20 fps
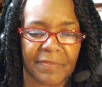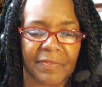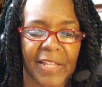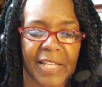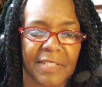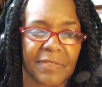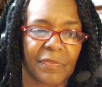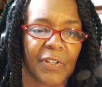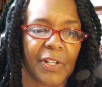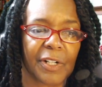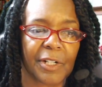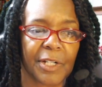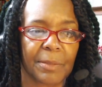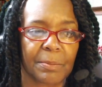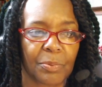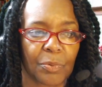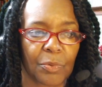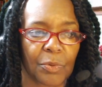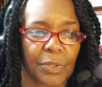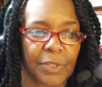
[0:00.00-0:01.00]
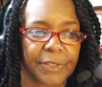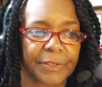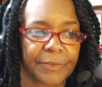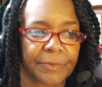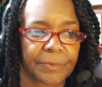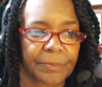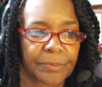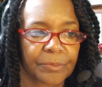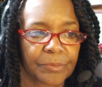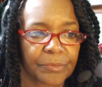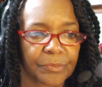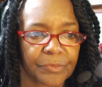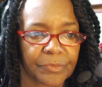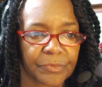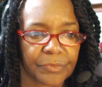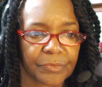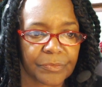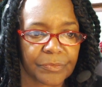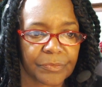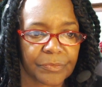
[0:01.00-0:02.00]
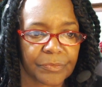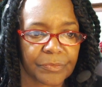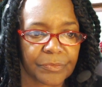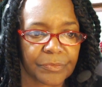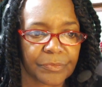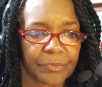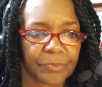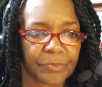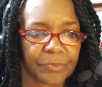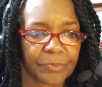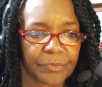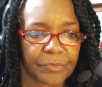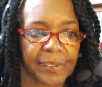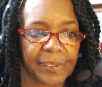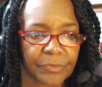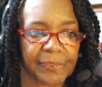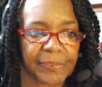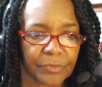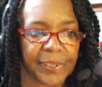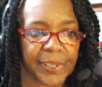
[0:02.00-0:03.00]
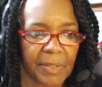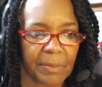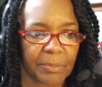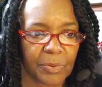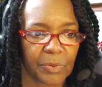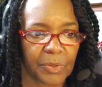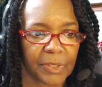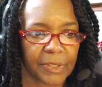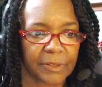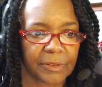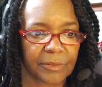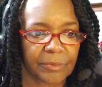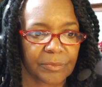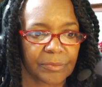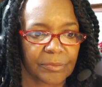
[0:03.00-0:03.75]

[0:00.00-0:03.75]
That's very important. Very, very important.